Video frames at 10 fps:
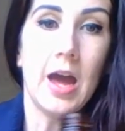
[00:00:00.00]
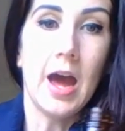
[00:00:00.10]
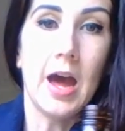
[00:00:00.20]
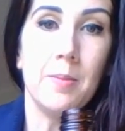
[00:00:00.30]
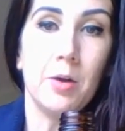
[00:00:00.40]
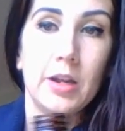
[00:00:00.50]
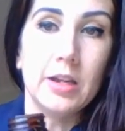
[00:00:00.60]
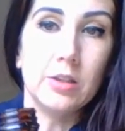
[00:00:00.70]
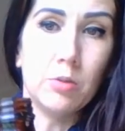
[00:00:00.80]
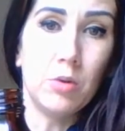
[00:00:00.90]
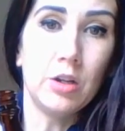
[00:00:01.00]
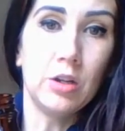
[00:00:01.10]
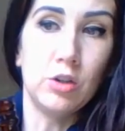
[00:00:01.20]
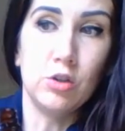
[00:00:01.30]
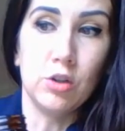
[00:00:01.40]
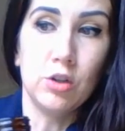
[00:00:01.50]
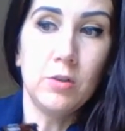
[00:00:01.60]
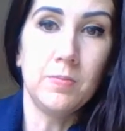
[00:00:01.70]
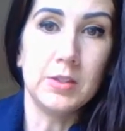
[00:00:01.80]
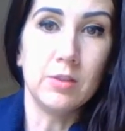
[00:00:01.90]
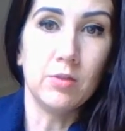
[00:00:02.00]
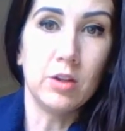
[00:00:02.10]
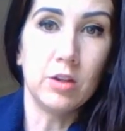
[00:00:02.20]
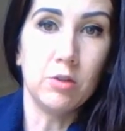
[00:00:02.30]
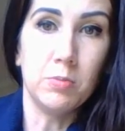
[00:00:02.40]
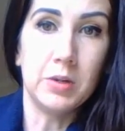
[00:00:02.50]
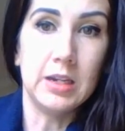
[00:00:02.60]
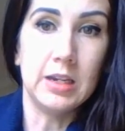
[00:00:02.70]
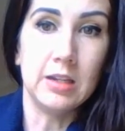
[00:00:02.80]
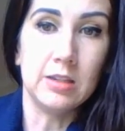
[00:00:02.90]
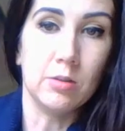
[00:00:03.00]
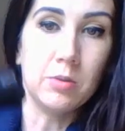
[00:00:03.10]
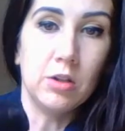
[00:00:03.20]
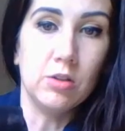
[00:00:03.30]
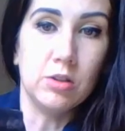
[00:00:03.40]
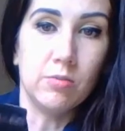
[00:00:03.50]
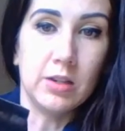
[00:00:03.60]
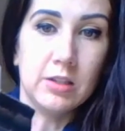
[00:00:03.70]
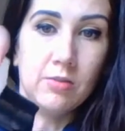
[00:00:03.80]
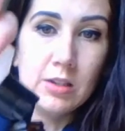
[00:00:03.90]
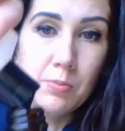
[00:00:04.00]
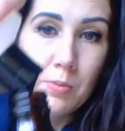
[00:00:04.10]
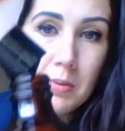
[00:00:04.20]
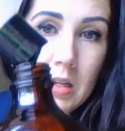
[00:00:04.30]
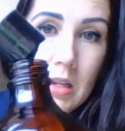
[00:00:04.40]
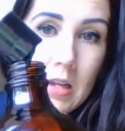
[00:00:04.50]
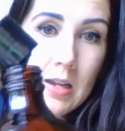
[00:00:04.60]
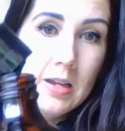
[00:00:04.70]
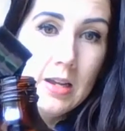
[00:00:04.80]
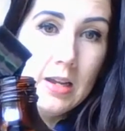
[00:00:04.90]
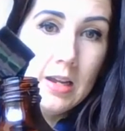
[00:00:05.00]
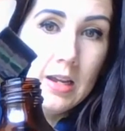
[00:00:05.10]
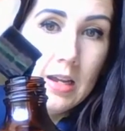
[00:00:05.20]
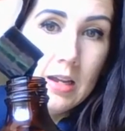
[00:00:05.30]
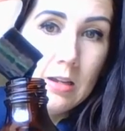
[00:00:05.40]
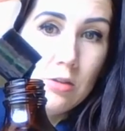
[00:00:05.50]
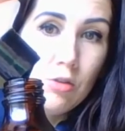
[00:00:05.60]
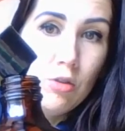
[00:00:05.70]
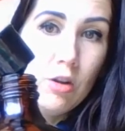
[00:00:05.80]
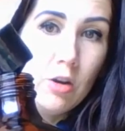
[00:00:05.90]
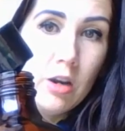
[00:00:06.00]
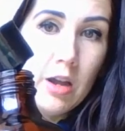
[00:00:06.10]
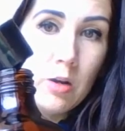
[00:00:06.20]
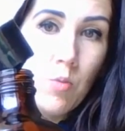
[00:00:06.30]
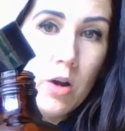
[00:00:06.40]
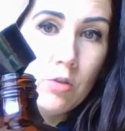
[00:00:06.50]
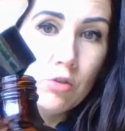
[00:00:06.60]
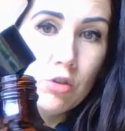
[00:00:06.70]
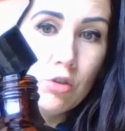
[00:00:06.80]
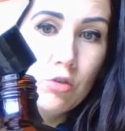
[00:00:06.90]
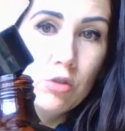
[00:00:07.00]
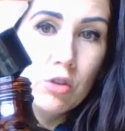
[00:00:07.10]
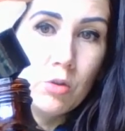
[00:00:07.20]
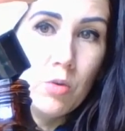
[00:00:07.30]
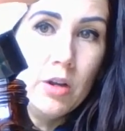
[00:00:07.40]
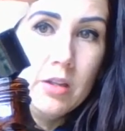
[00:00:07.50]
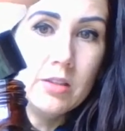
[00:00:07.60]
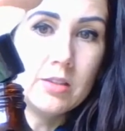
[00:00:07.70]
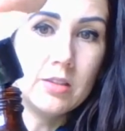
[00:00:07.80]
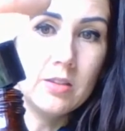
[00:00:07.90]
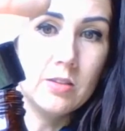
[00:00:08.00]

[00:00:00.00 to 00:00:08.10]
Okay, so what you're going to do is, I've only got a little bit in here, so I'm going to use the rest of this probably. Do like 1 or 2 good squirts.